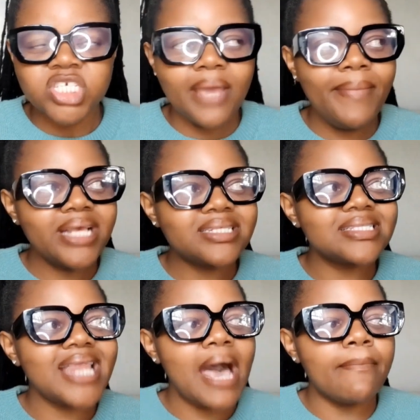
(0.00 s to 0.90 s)
Shame makes
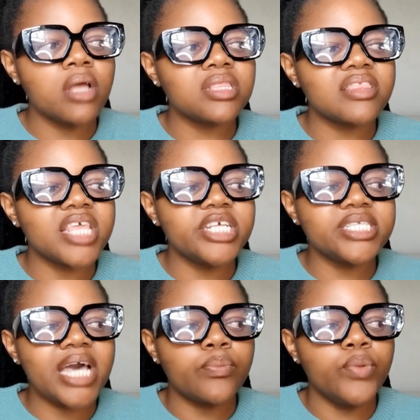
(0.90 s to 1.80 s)
us lie about the
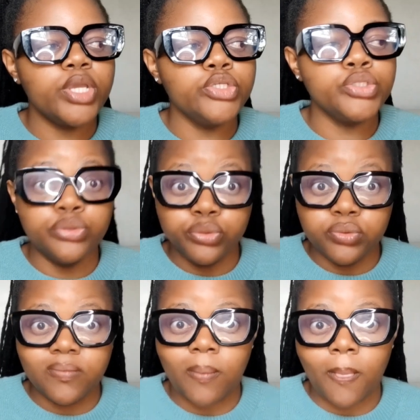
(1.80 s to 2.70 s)
things that we
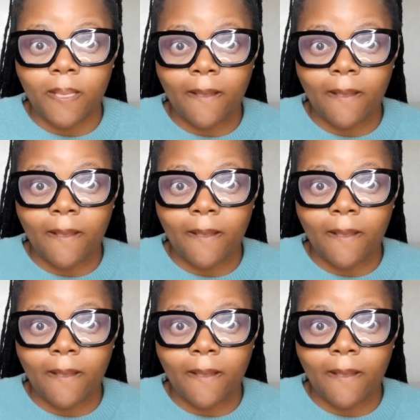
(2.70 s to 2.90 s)
do,